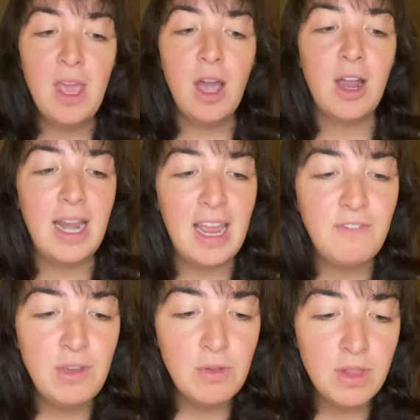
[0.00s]
All right,
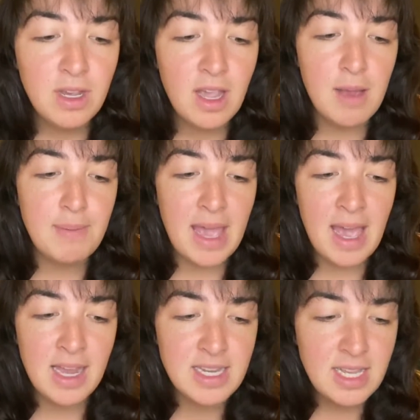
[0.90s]
if you look up
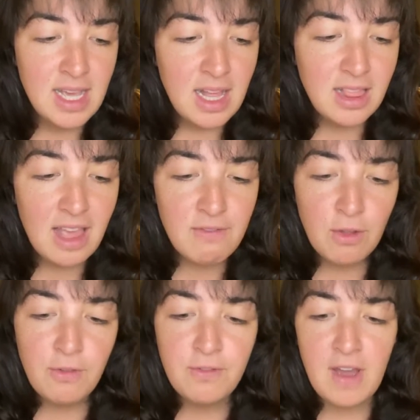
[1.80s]
at
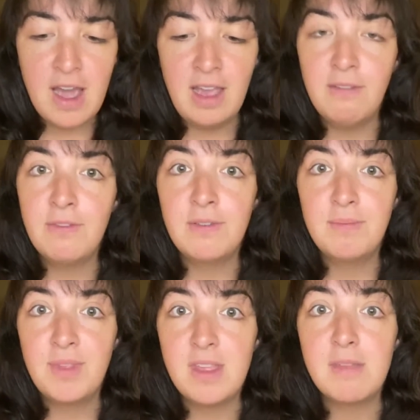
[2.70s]
level 5,
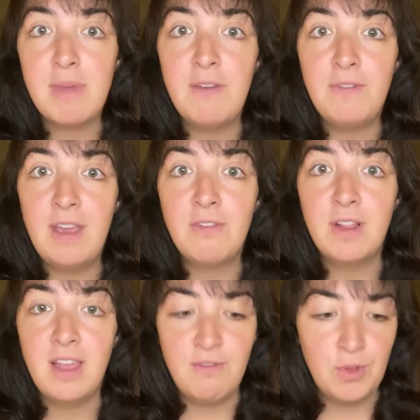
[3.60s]
this is my
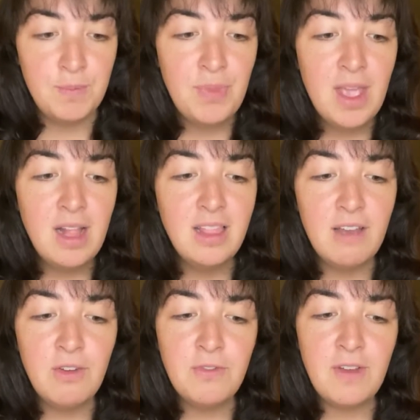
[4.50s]
favorite level.
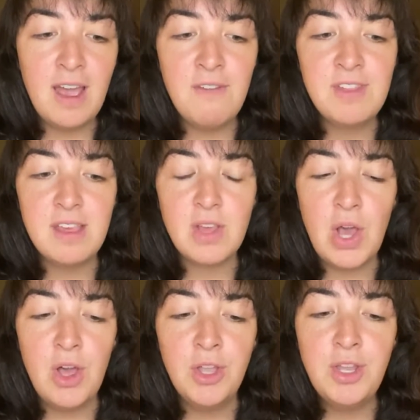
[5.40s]
Level 5 says
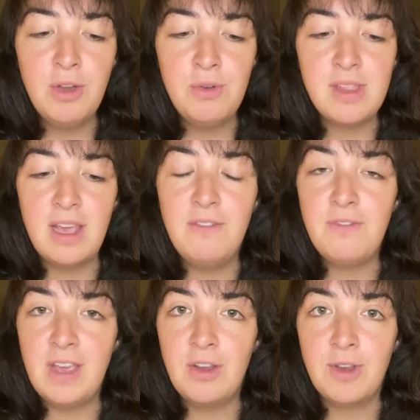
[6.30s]
all notes and
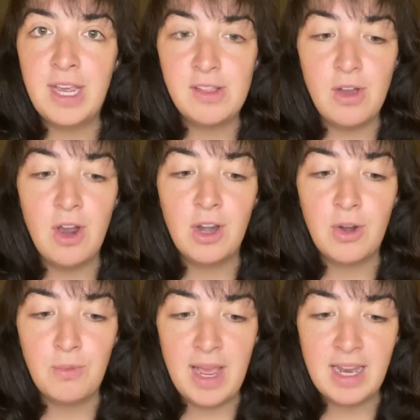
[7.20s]
fingerings are
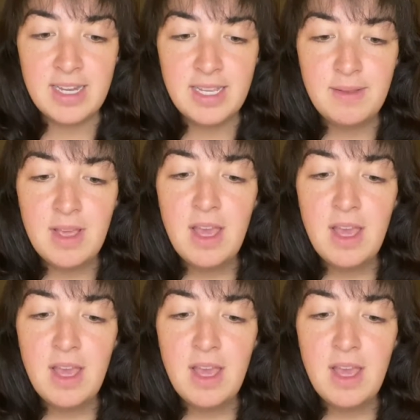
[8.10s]
correct.